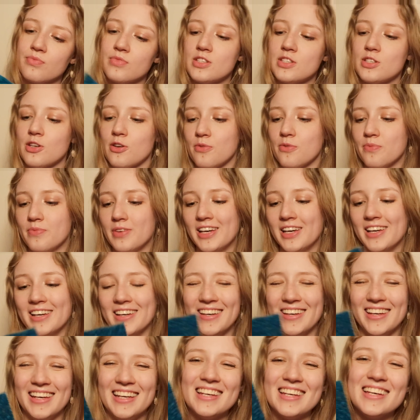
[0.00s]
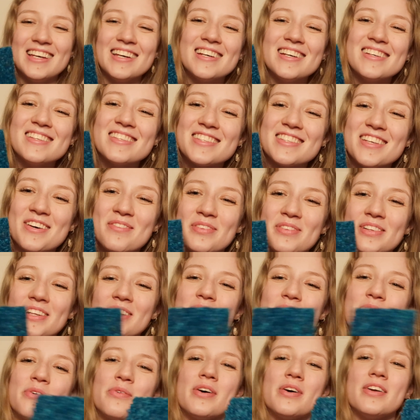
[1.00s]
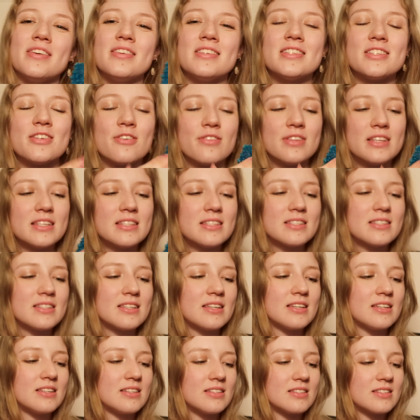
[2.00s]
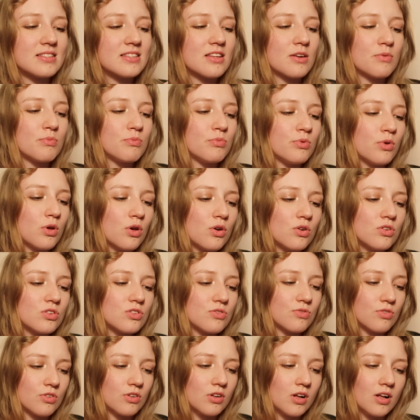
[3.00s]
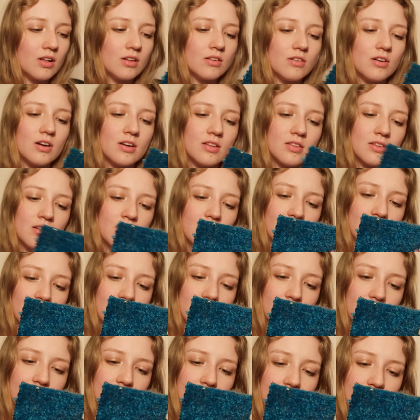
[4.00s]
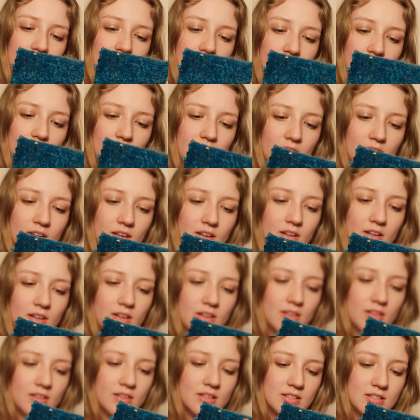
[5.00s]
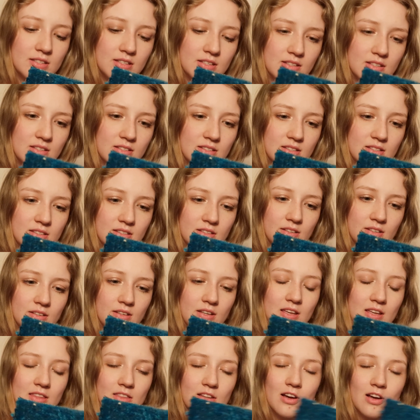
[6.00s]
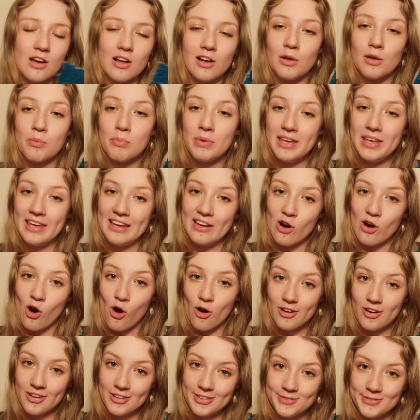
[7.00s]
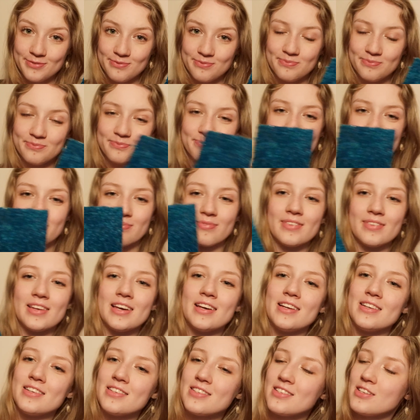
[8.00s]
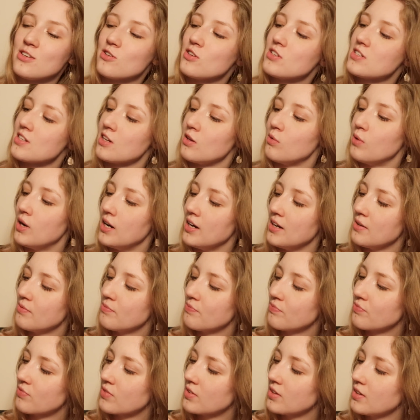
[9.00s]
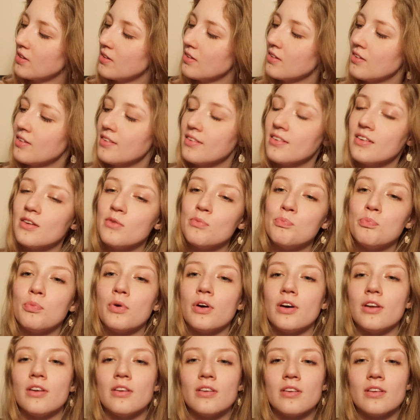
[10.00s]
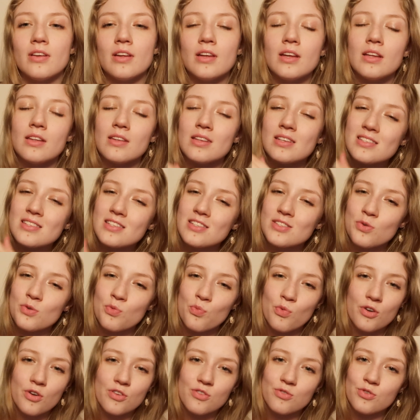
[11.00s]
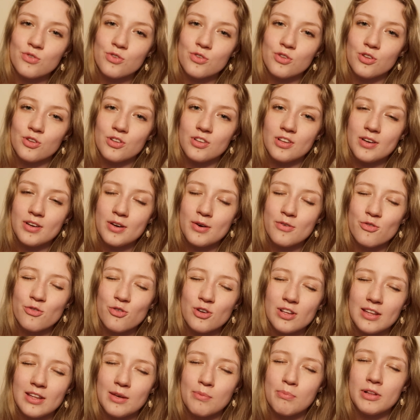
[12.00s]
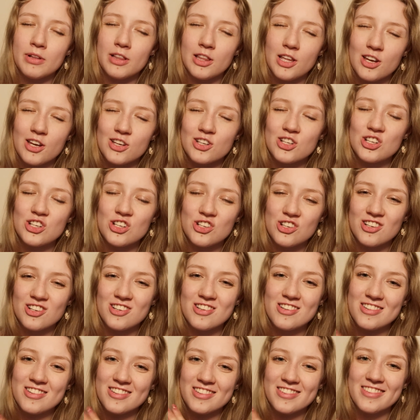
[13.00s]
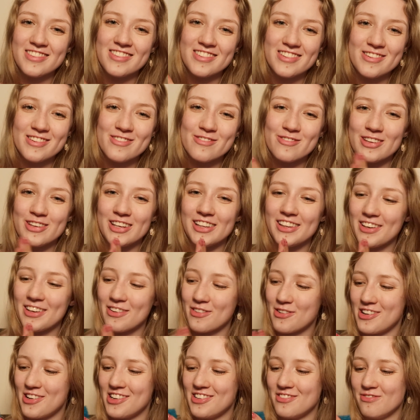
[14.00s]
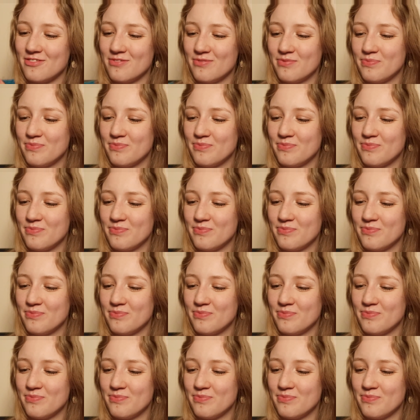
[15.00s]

so sample number one. So this is a beautiful colour, I think. This is in the colour Peacock, and you can tell why. But this is a wonderful, really plush feeling one.